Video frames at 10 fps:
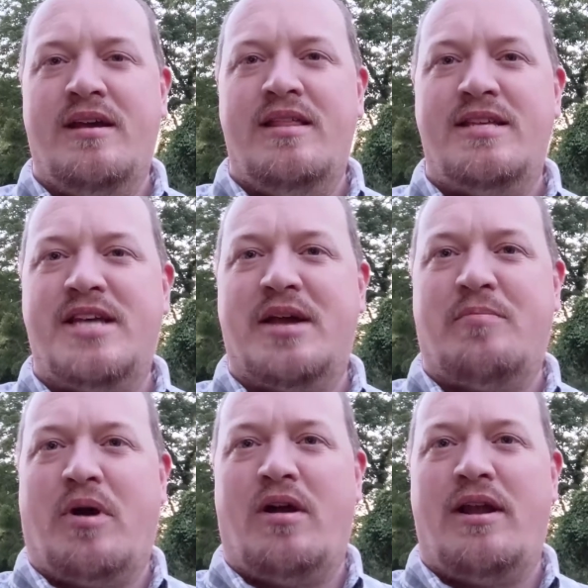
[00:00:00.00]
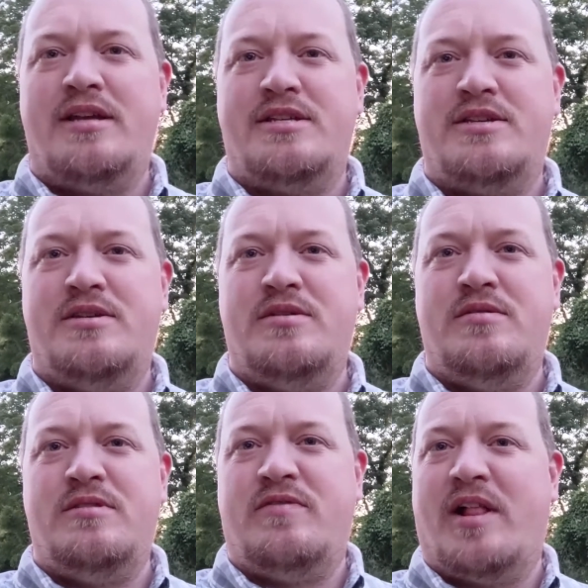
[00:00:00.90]
The second part is
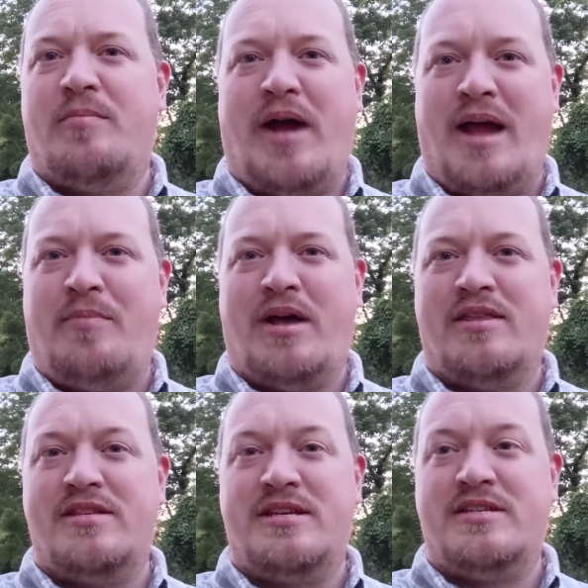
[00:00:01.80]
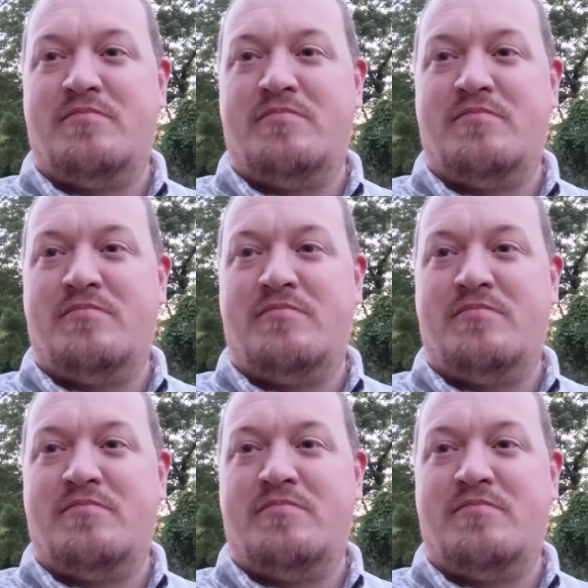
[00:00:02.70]
to develop a hypothesis.